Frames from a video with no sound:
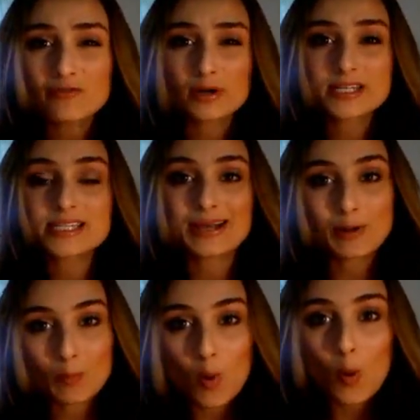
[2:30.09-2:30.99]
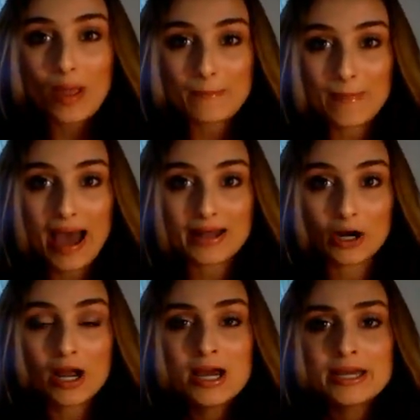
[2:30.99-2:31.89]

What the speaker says: every single moment matter.